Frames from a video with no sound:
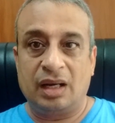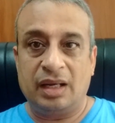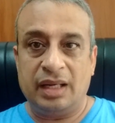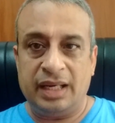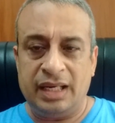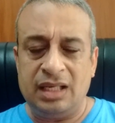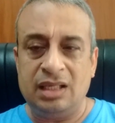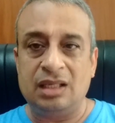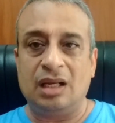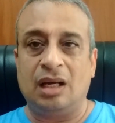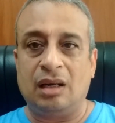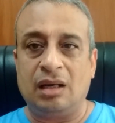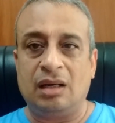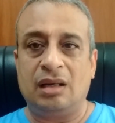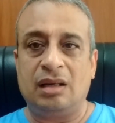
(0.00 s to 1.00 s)
in
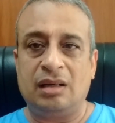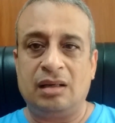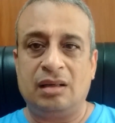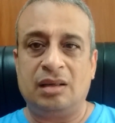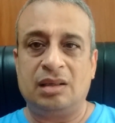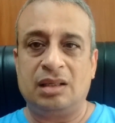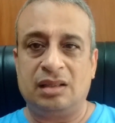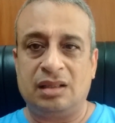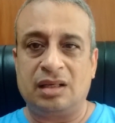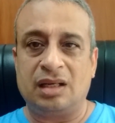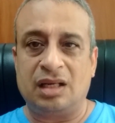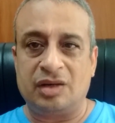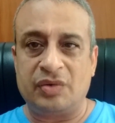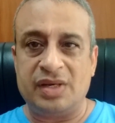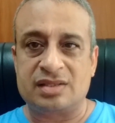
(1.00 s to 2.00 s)

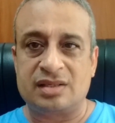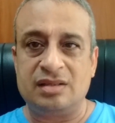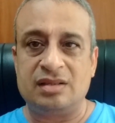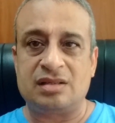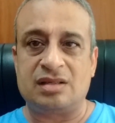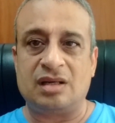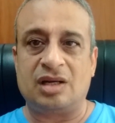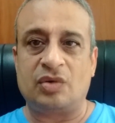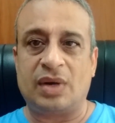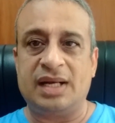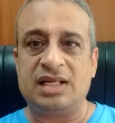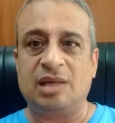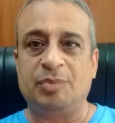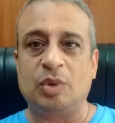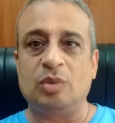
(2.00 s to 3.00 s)
a recent
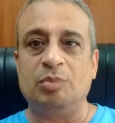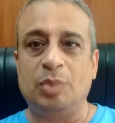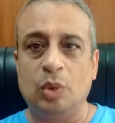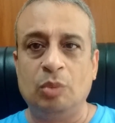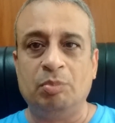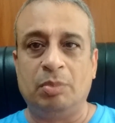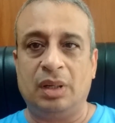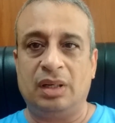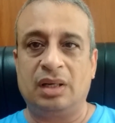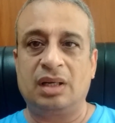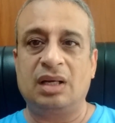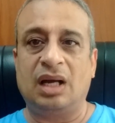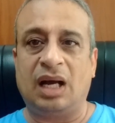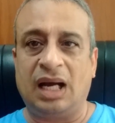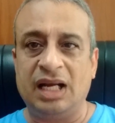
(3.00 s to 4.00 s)
write-up on
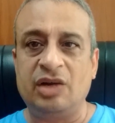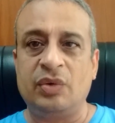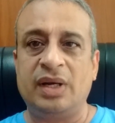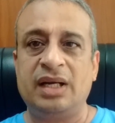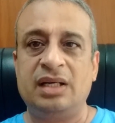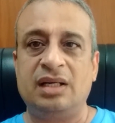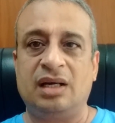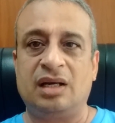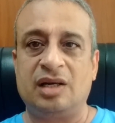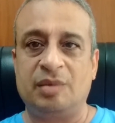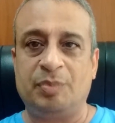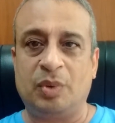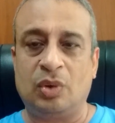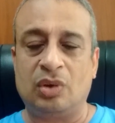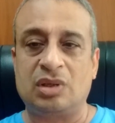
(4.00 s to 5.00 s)
Bloomberg, I read a
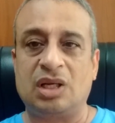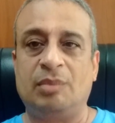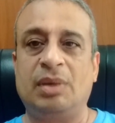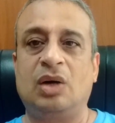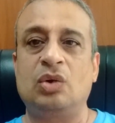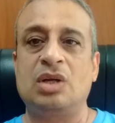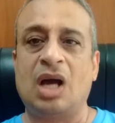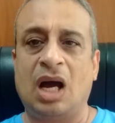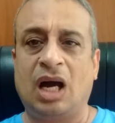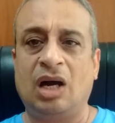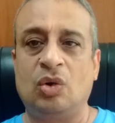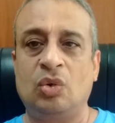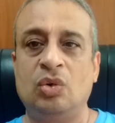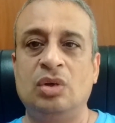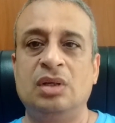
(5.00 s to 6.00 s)
report about
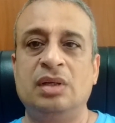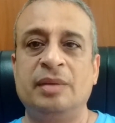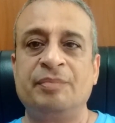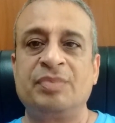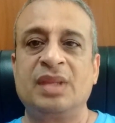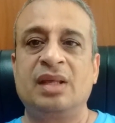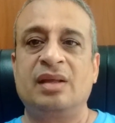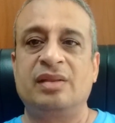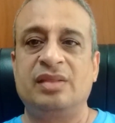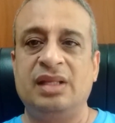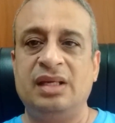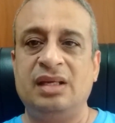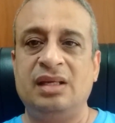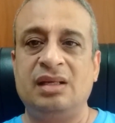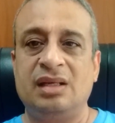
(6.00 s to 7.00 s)
how
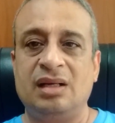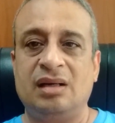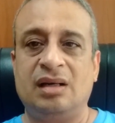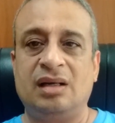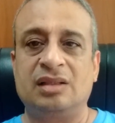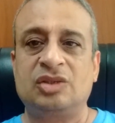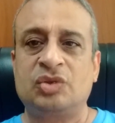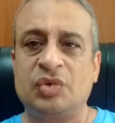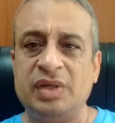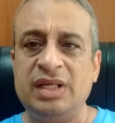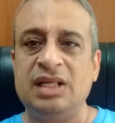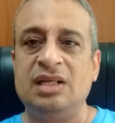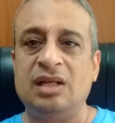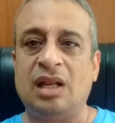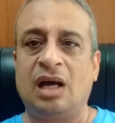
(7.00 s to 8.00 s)
the
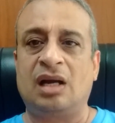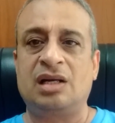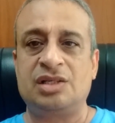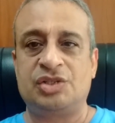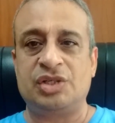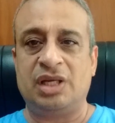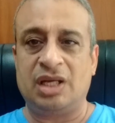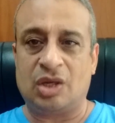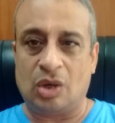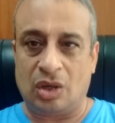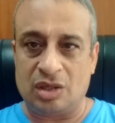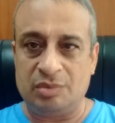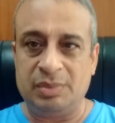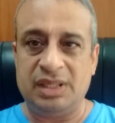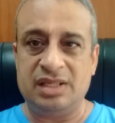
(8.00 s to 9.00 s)
three large
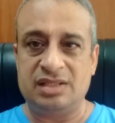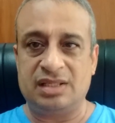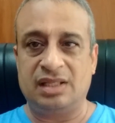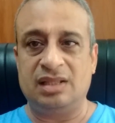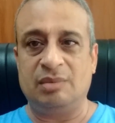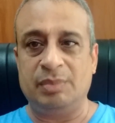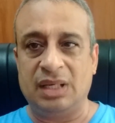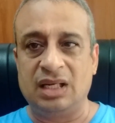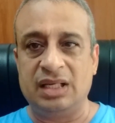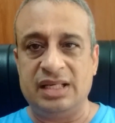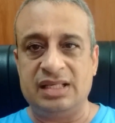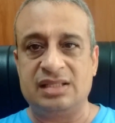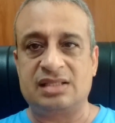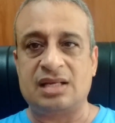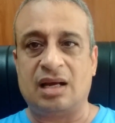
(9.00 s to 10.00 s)
economies in the Middle
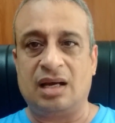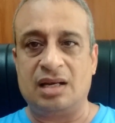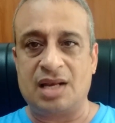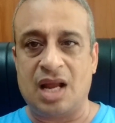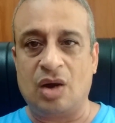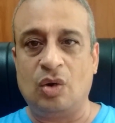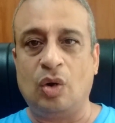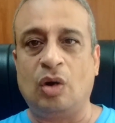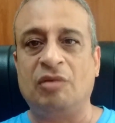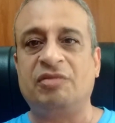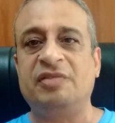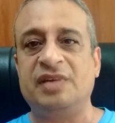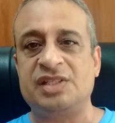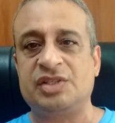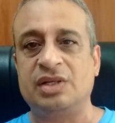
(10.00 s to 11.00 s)
East are now
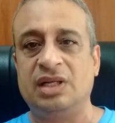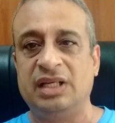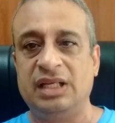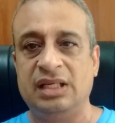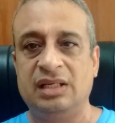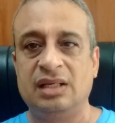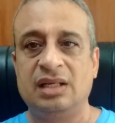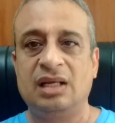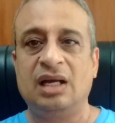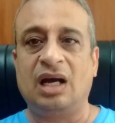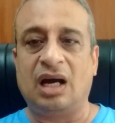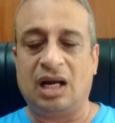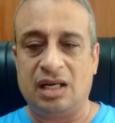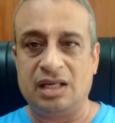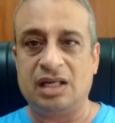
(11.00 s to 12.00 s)
officially
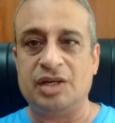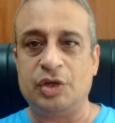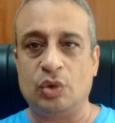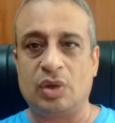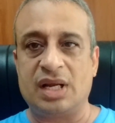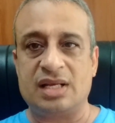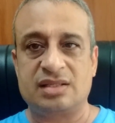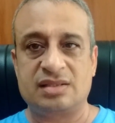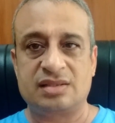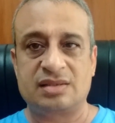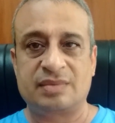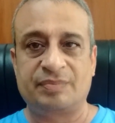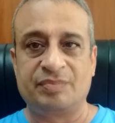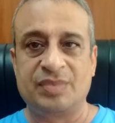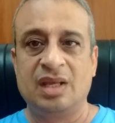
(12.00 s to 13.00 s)
under
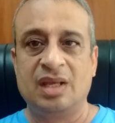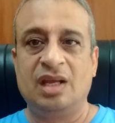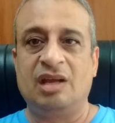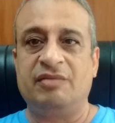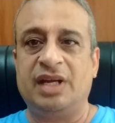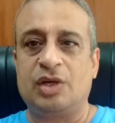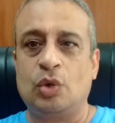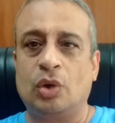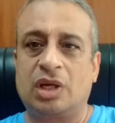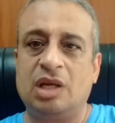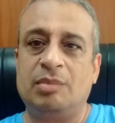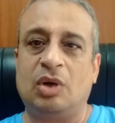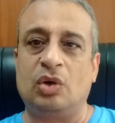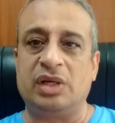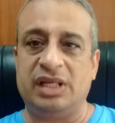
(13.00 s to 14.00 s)
duress. We are talking
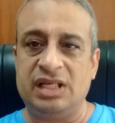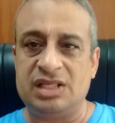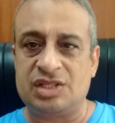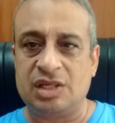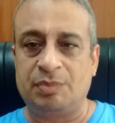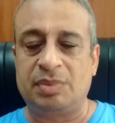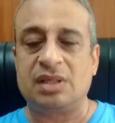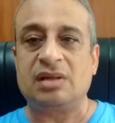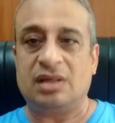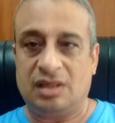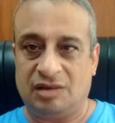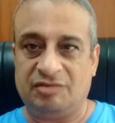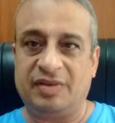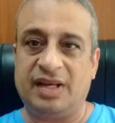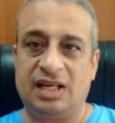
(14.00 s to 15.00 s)
about Egypt,
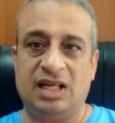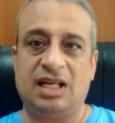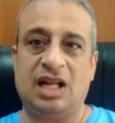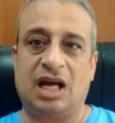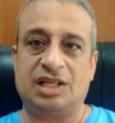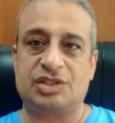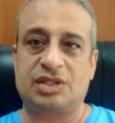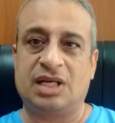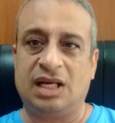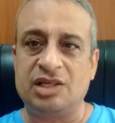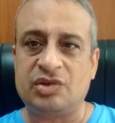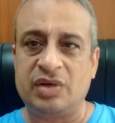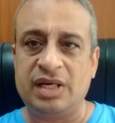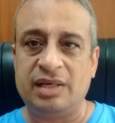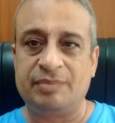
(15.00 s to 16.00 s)
a fairly large
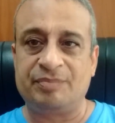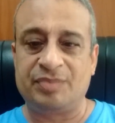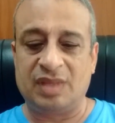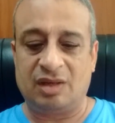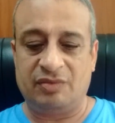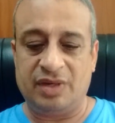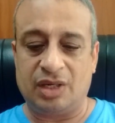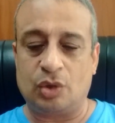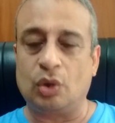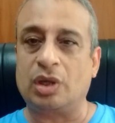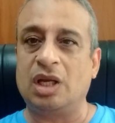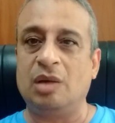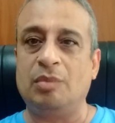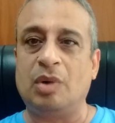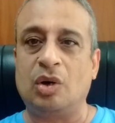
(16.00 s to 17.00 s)
country. We are
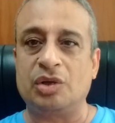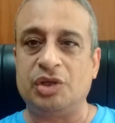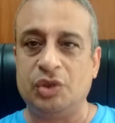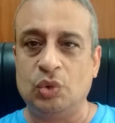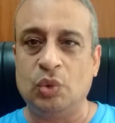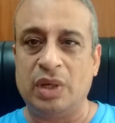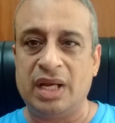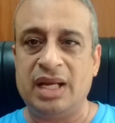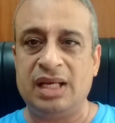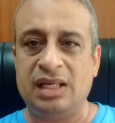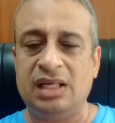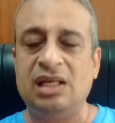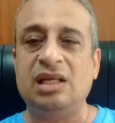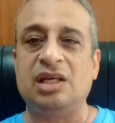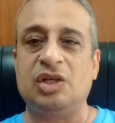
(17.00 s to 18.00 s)
talking about
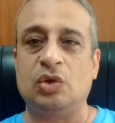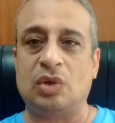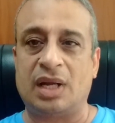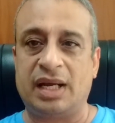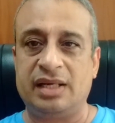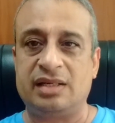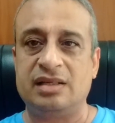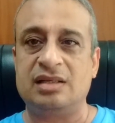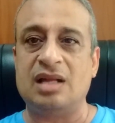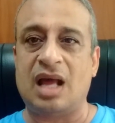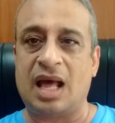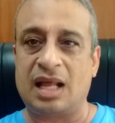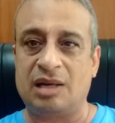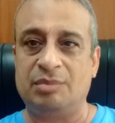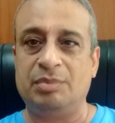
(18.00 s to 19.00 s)
UAE, United
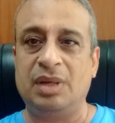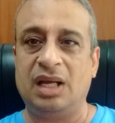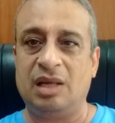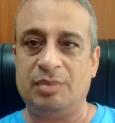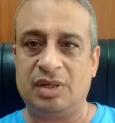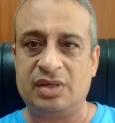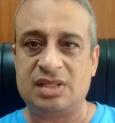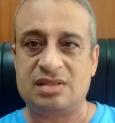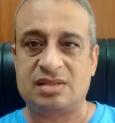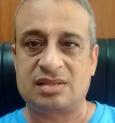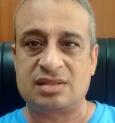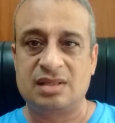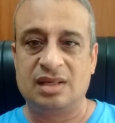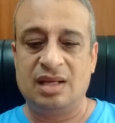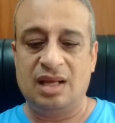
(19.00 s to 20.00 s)
Arab
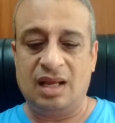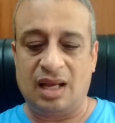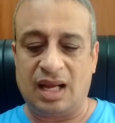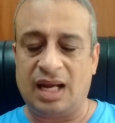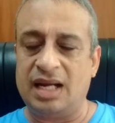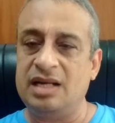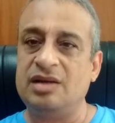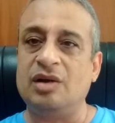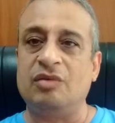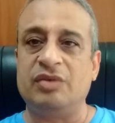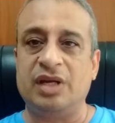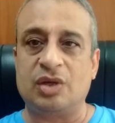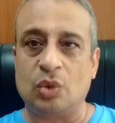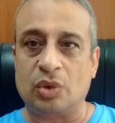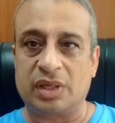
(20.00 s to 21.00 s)
Emirates, and we
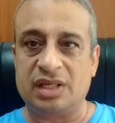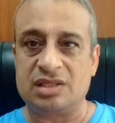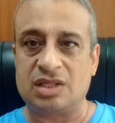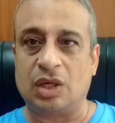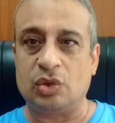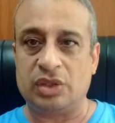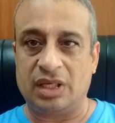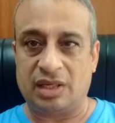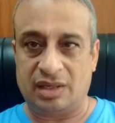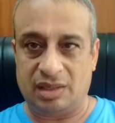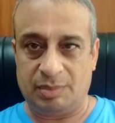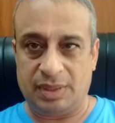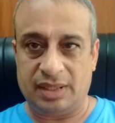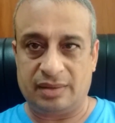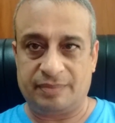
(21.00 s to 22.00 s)
are talking Saudi
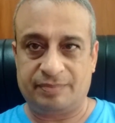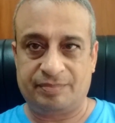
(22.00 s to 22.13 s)
Arabia.